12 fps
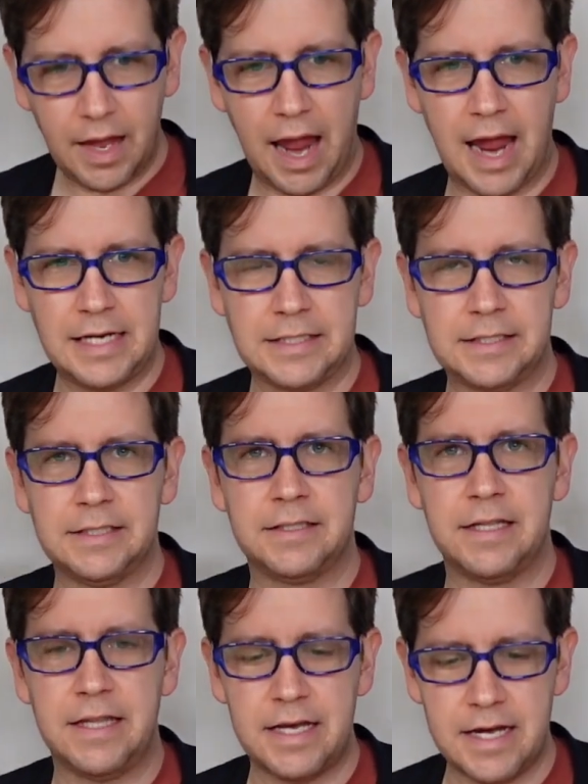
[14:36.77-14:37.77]
And
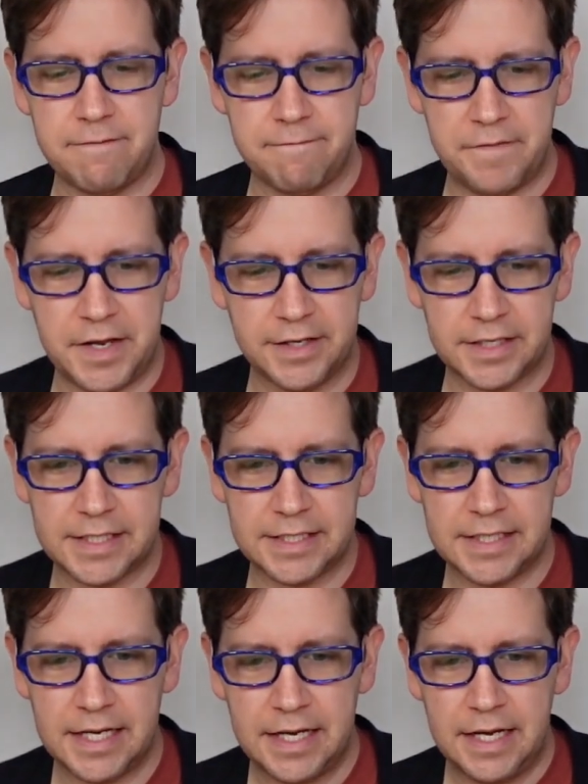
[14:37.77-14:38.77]
the
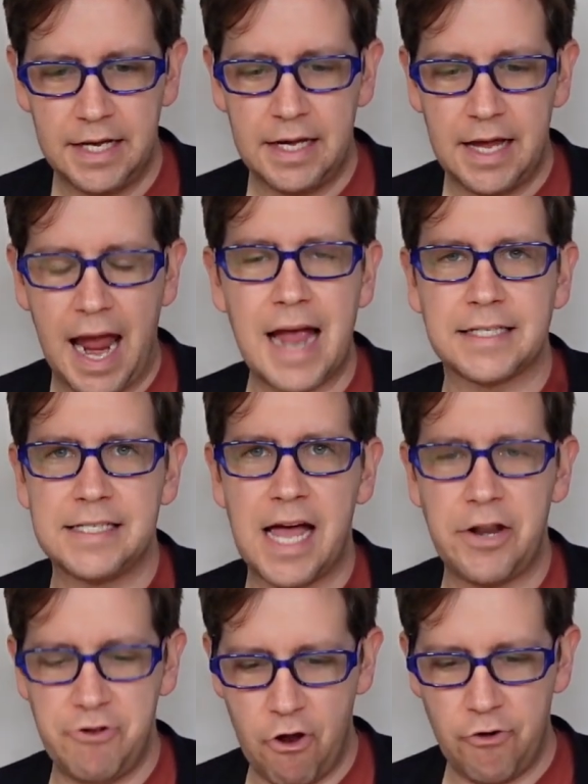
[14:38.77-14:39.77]
Phoenix has
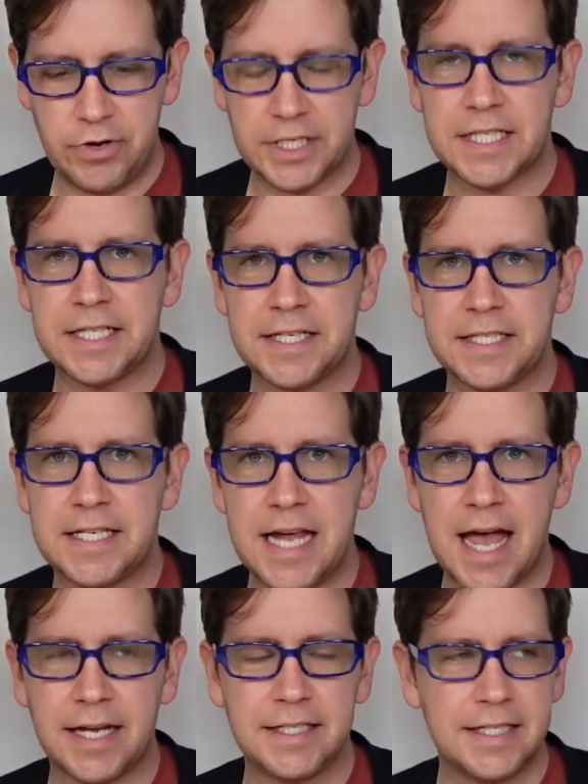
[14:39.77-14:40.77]
not noticed us
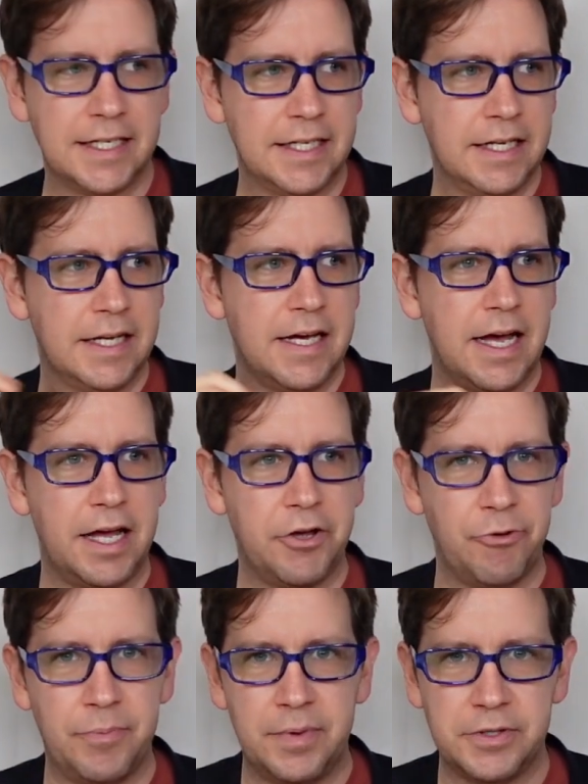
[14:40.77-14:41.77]
yet.
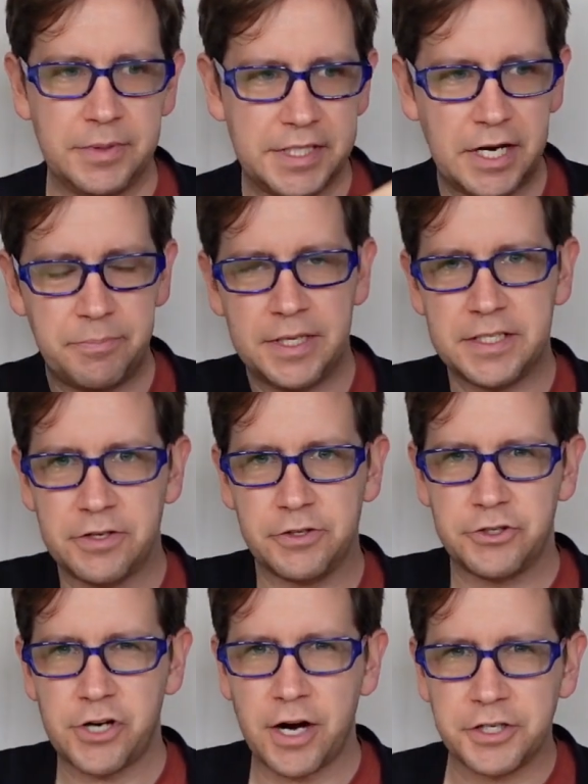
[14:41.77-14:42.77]
As we set up these
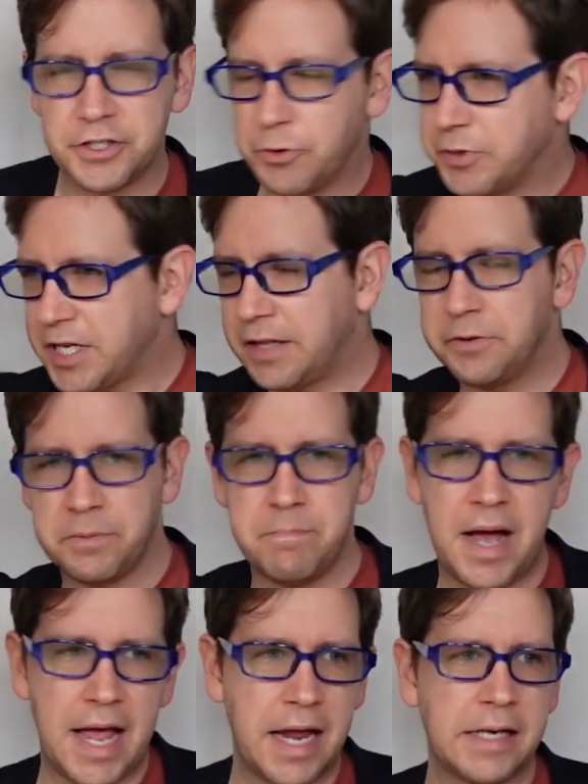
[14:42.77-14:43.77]
little charges, almost like little
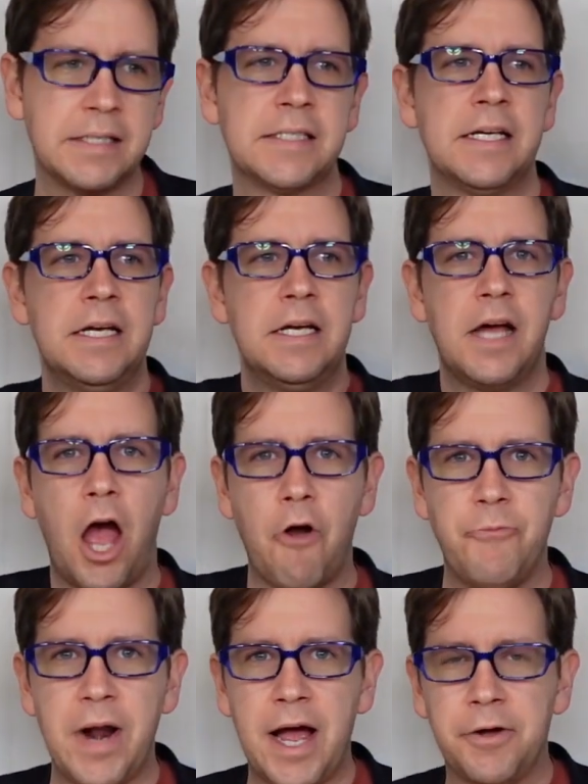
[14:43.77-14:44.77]
mines
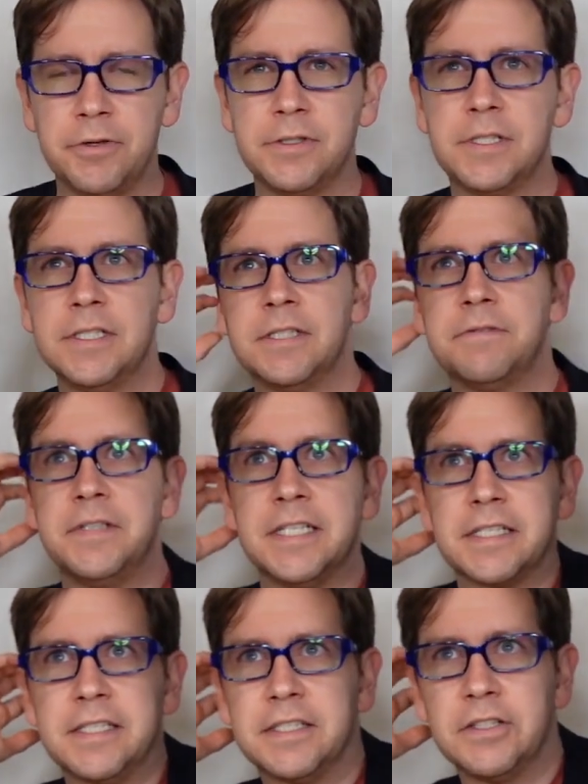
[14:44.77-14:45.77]
around, and the
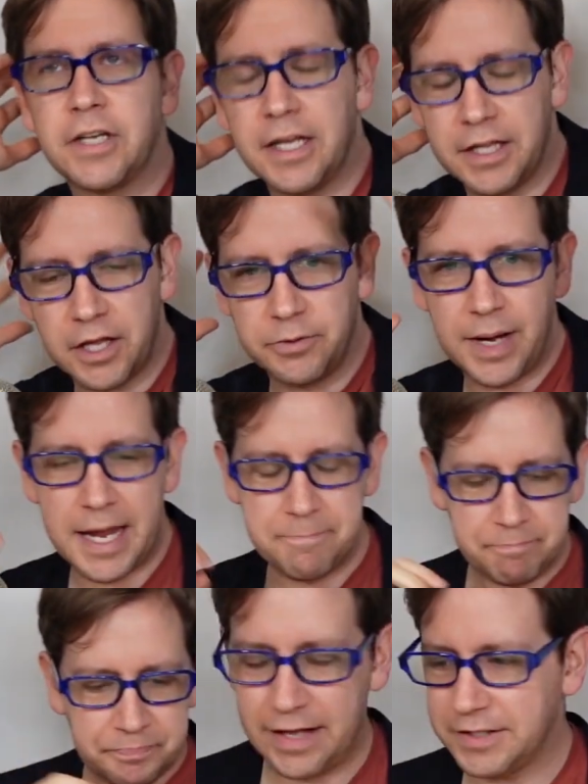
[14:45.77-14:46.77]
Phoenix is looking the other way.
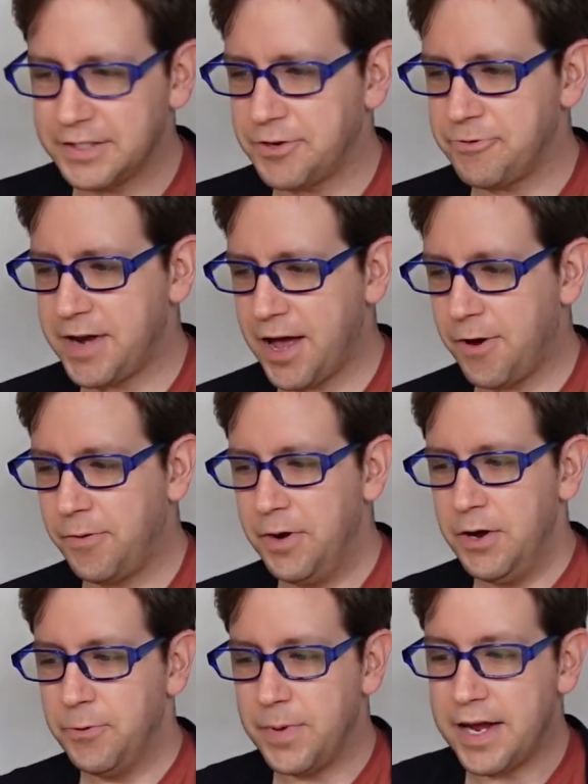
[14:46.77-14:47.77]
And so now
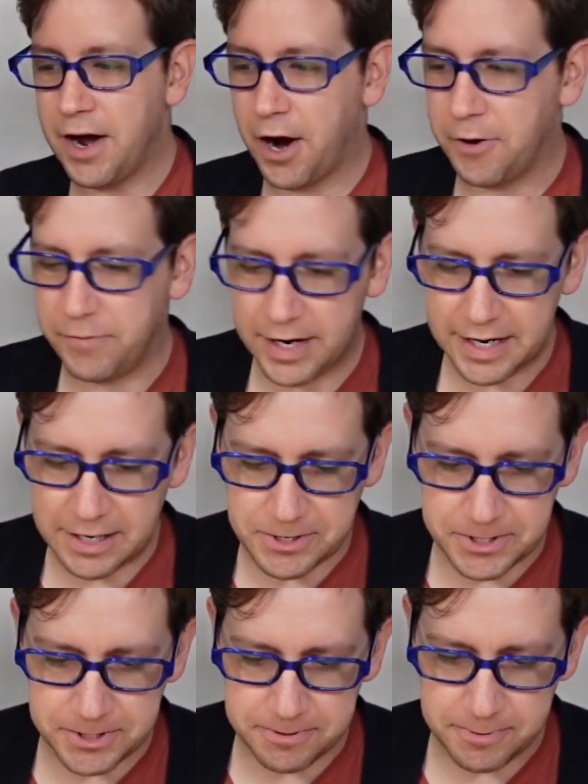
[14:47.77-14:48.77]
we are ready
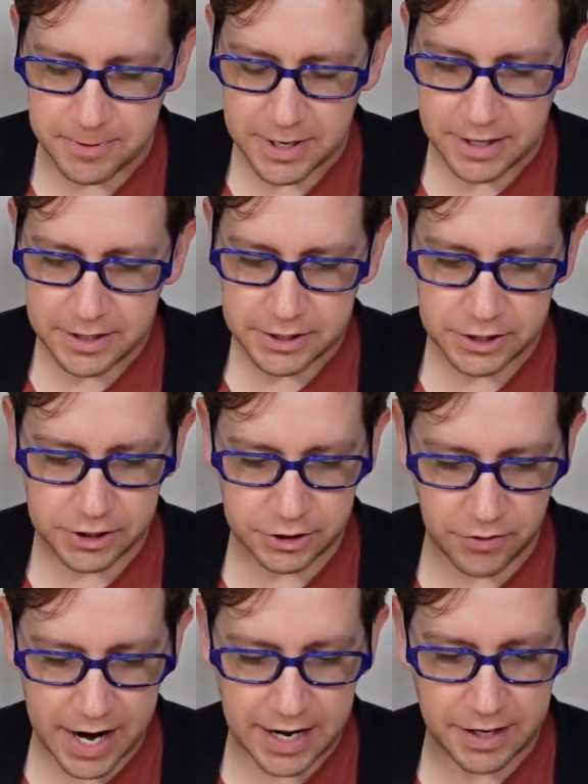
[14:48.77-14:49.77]
to
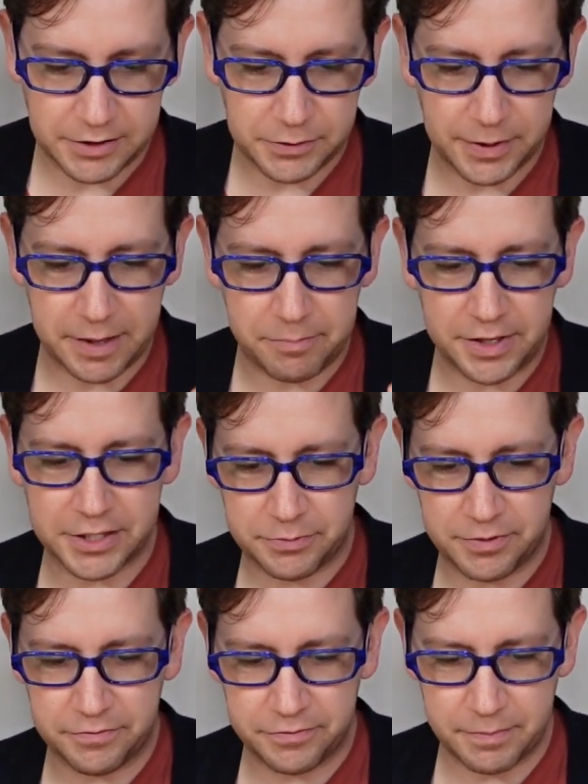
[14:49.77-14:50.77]
strike. So we get
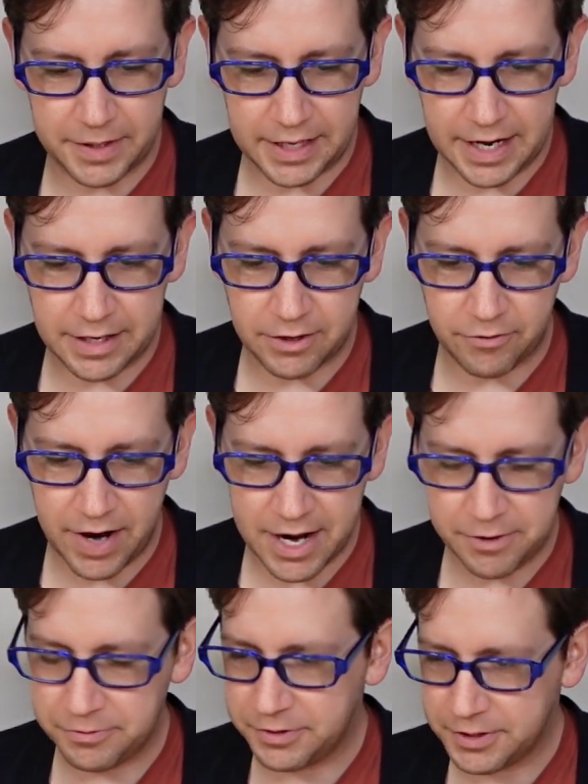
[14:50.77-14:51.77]
+1 from the gain
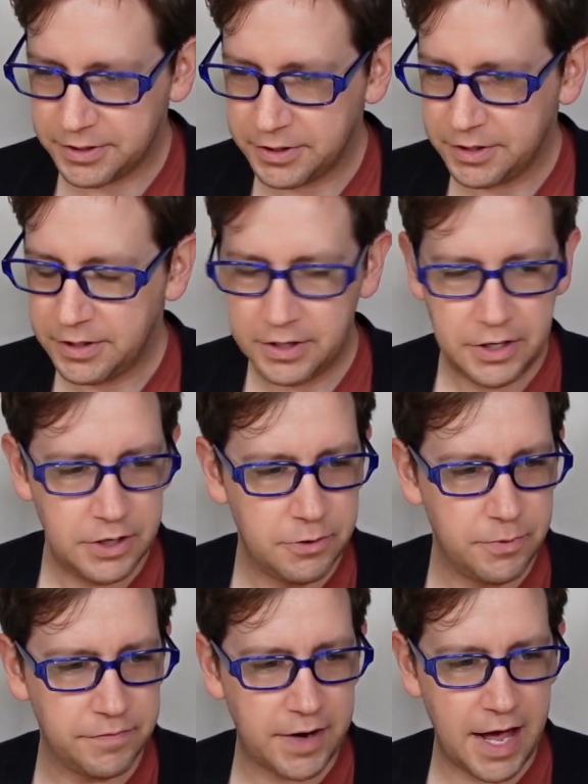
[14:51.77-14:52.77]
ground.
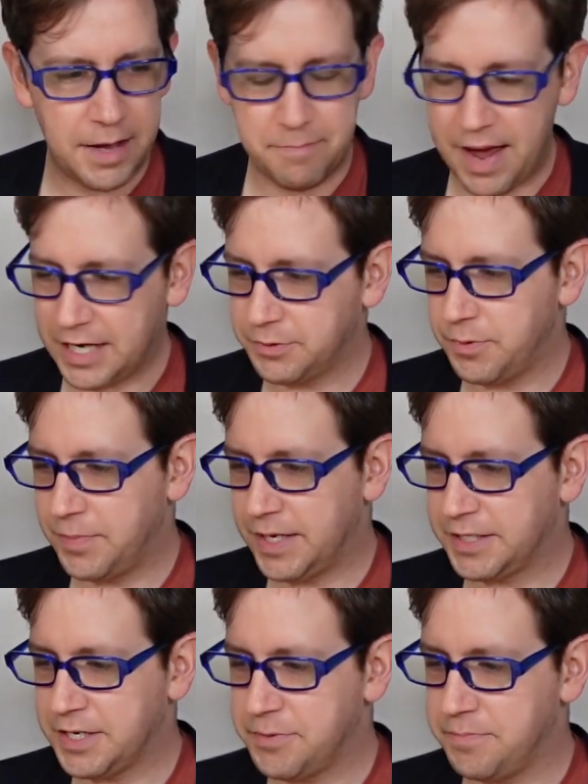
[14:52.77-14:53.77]
We've got max
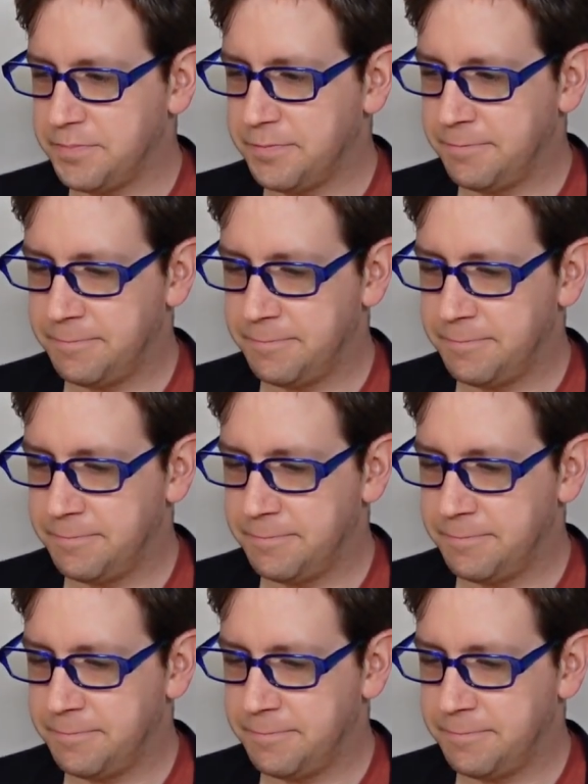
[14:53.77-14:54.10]
momentum.